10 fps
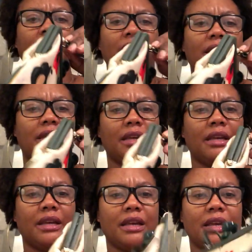I think
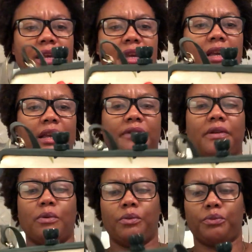if
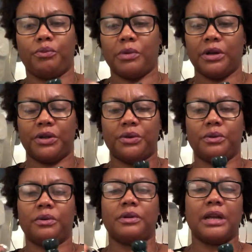I want
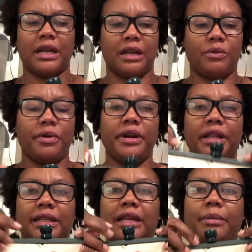to, I can wear it
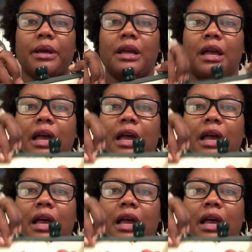in the summer.